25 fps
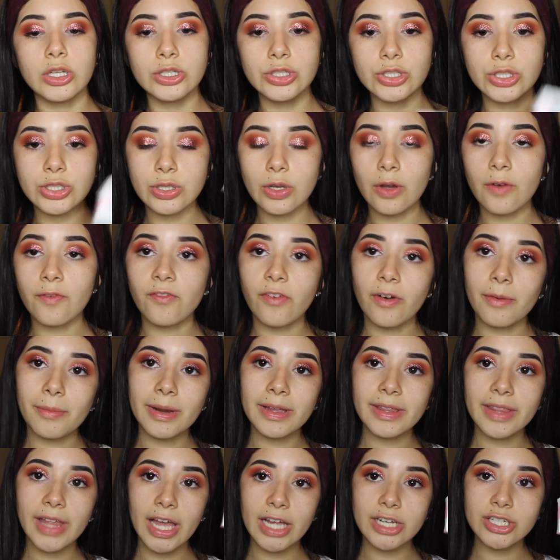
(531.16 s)
So for
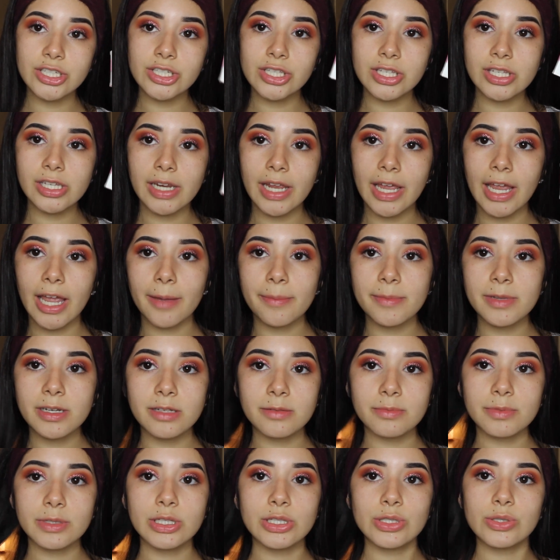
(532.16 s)
my lashes today, I'm going
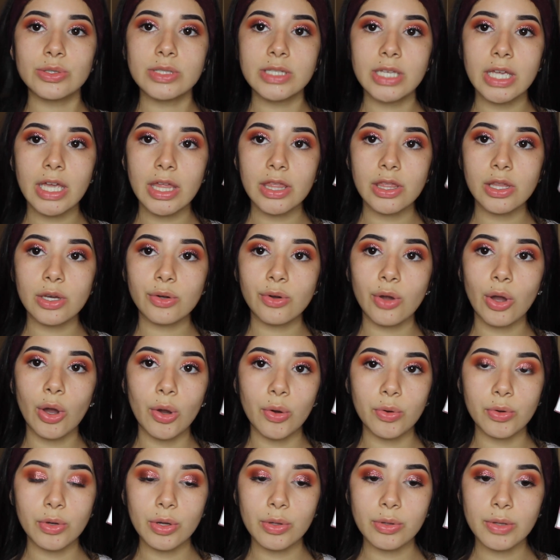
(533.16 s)
to be using the
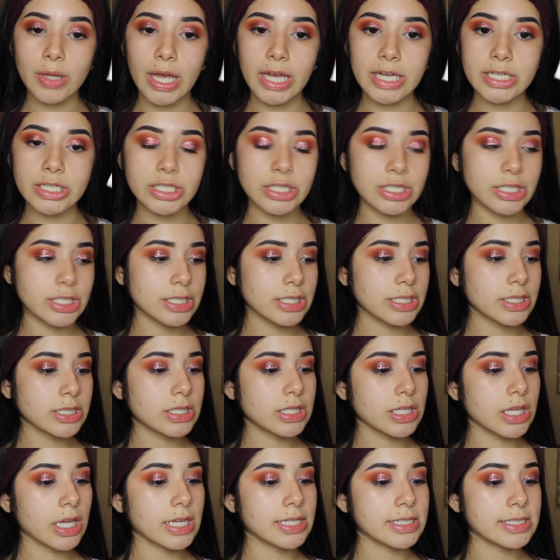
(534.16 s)
Koko
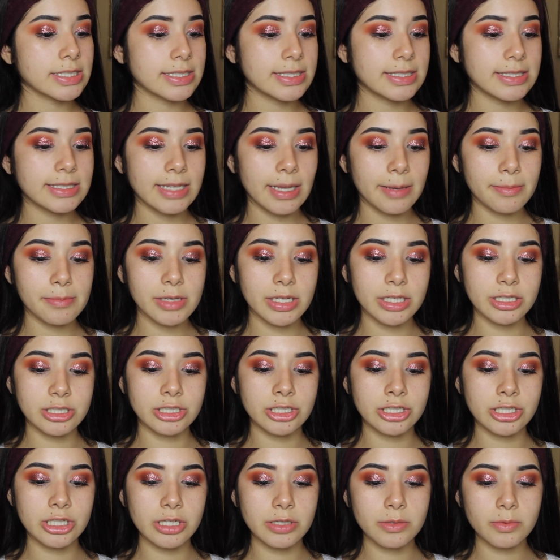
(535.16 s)
Lashes Demi
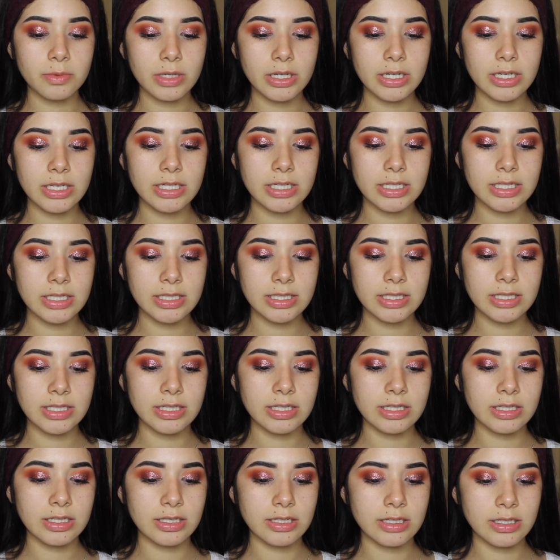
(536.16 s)
G
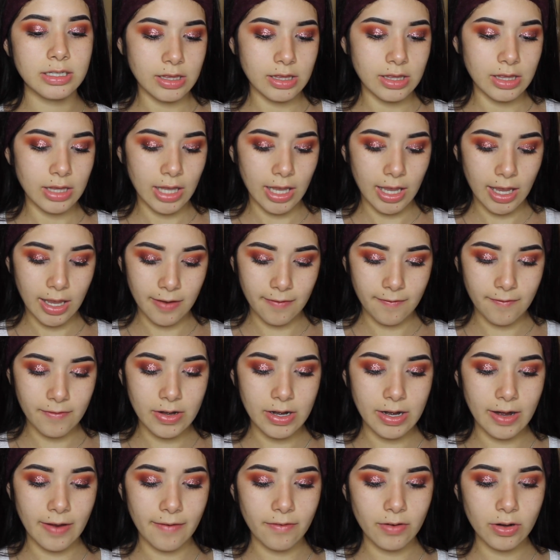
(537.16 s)
ones. I've
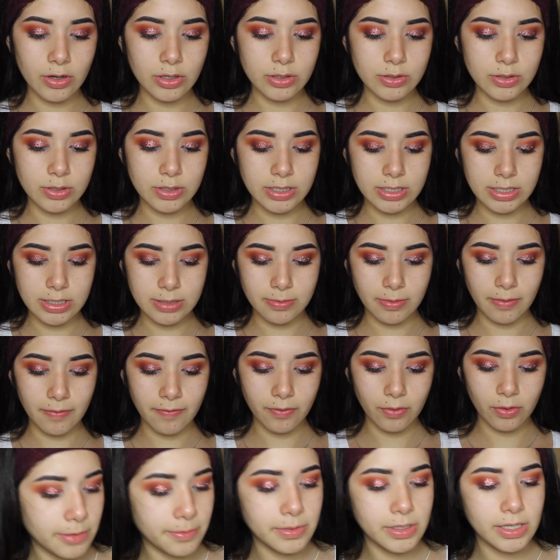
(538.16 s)
never used these
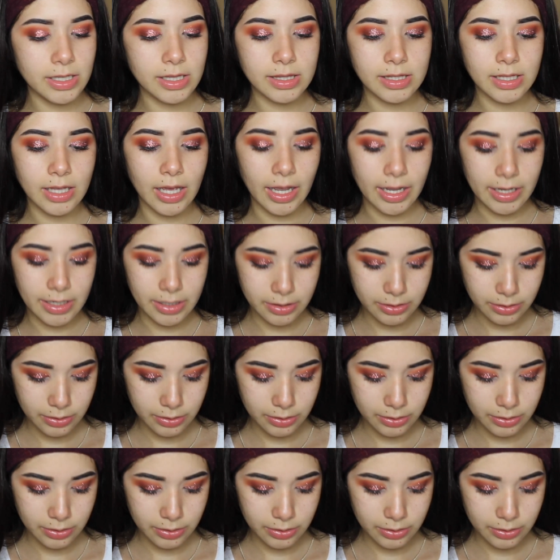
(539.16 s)
before. I'm going to let the